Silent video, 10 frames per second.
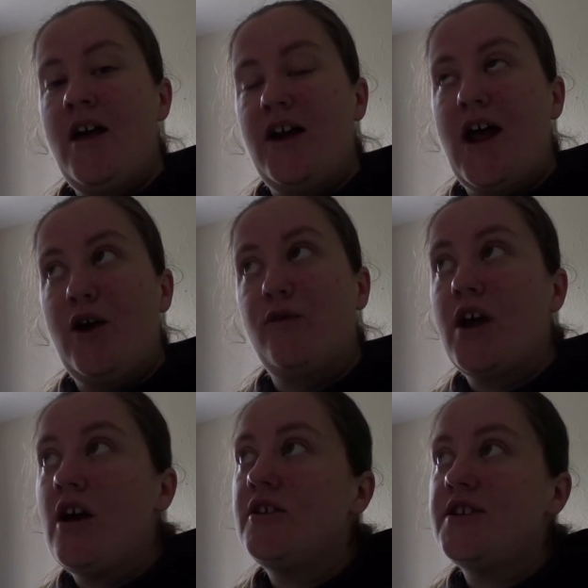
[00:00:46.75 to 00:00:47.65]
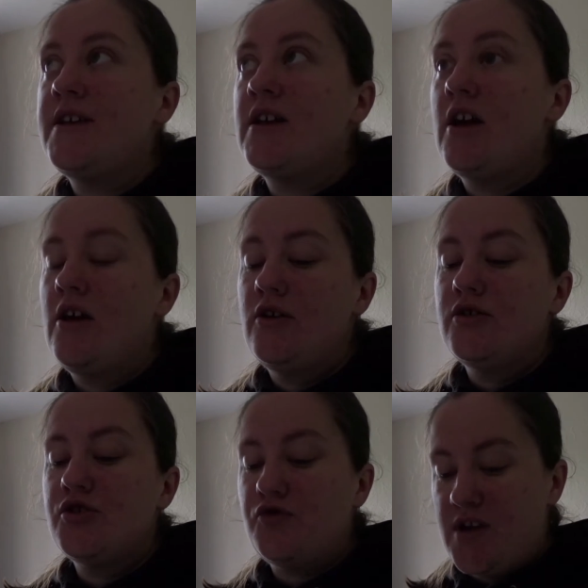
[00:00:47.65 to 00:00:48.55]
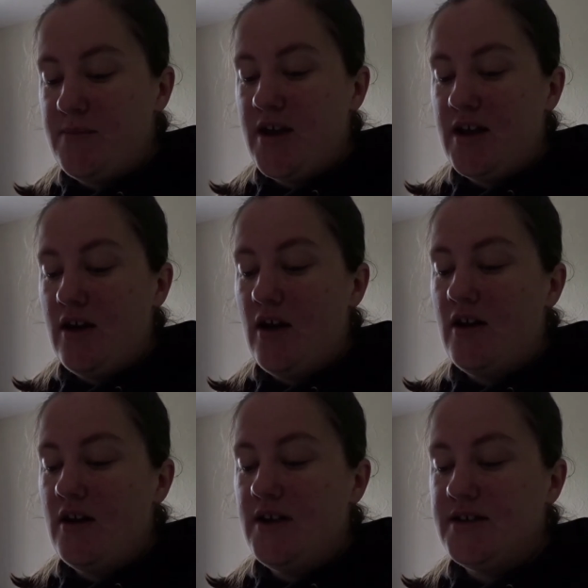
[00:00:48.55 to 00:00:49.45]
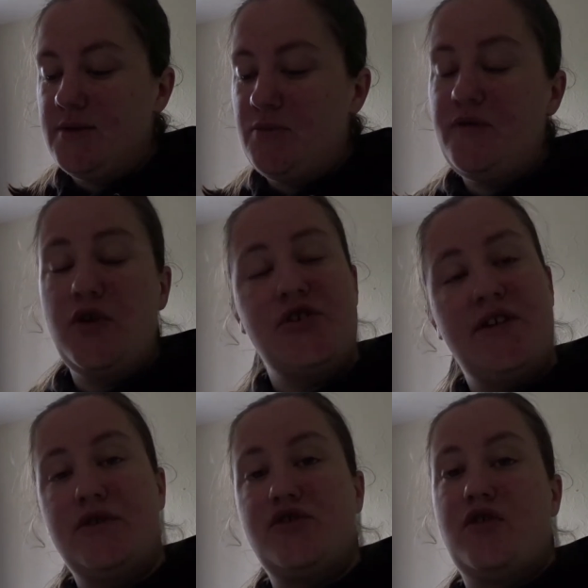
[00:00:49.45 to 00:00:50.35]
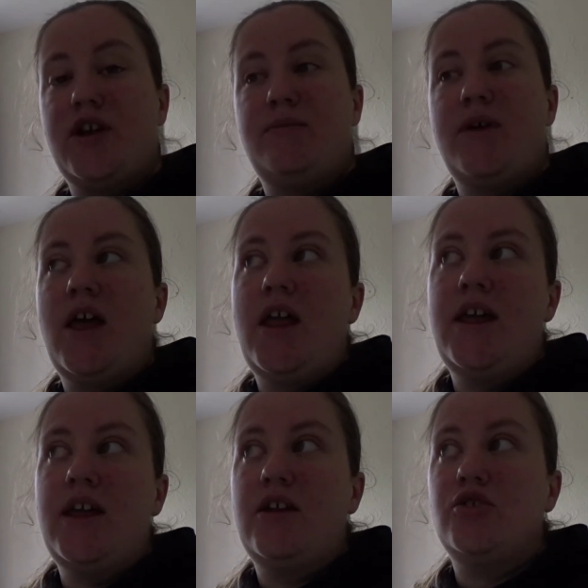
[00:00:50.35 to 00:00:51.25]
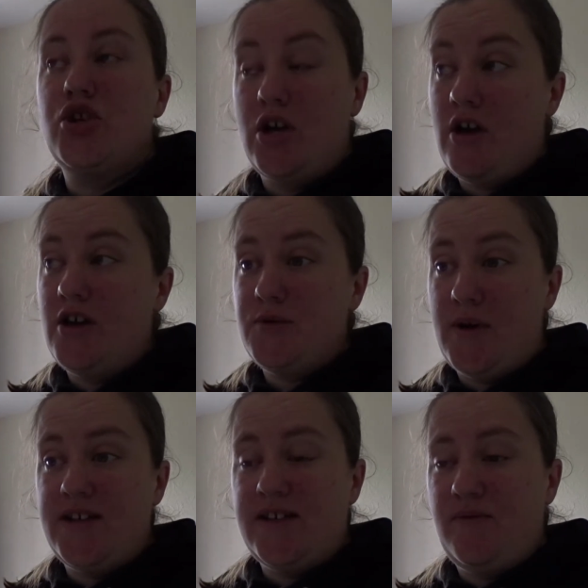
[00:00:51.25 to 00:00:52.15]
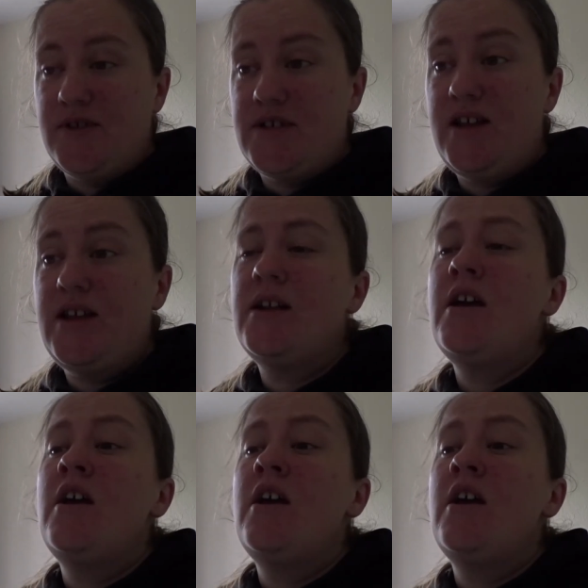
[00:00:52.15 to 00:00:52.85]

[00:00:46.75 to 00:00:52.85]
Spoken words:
Now, regarding streaming, I did my first ever stream in July 2017.